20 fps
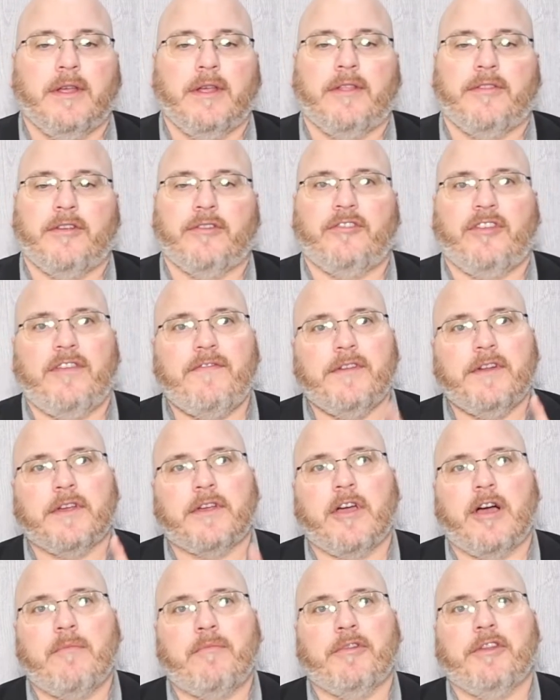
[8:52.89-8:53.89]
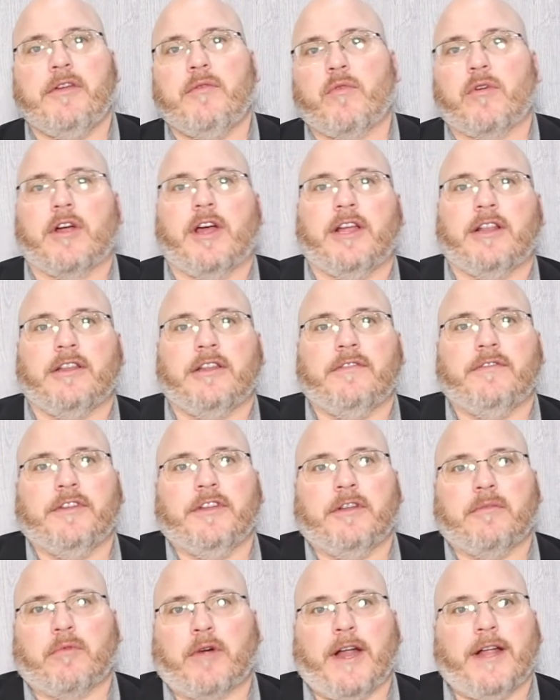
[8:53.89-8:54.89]
There's even a company where I live in
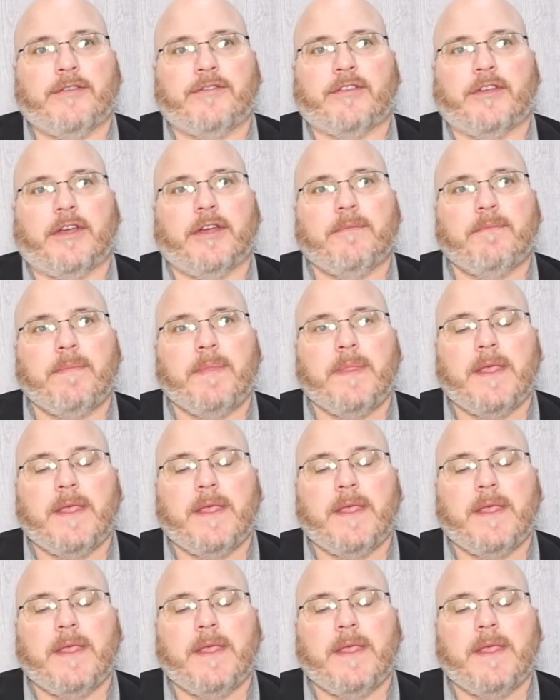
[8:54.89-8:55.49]
Nebraska.